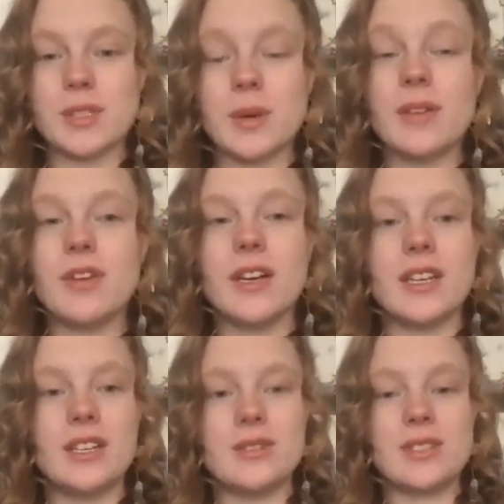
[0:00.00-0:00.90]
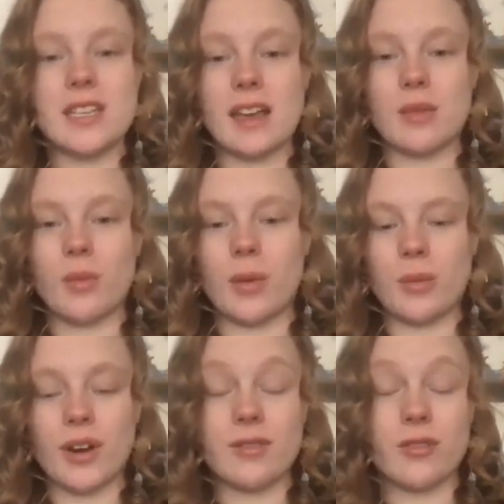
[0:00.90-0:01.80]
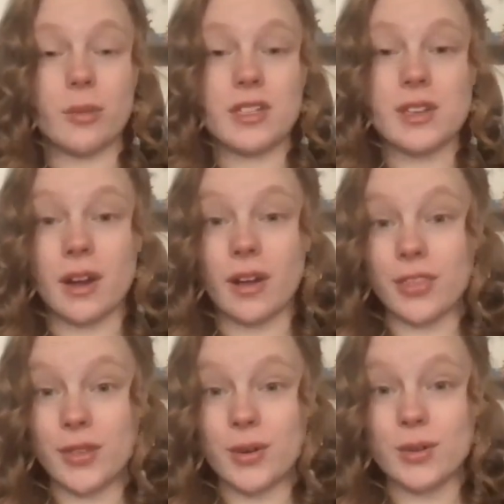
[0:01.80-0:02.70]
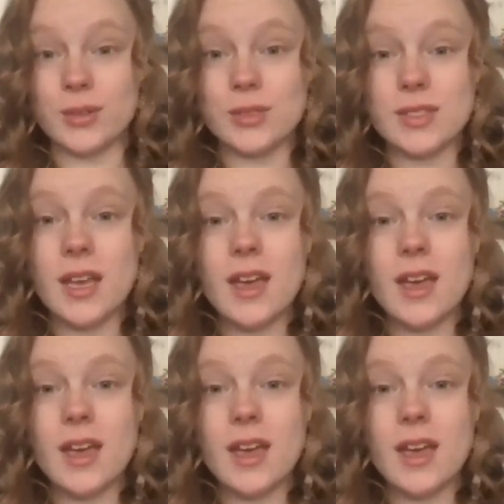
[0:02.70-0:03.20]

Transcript: So, if you're in Houston and want more information on those,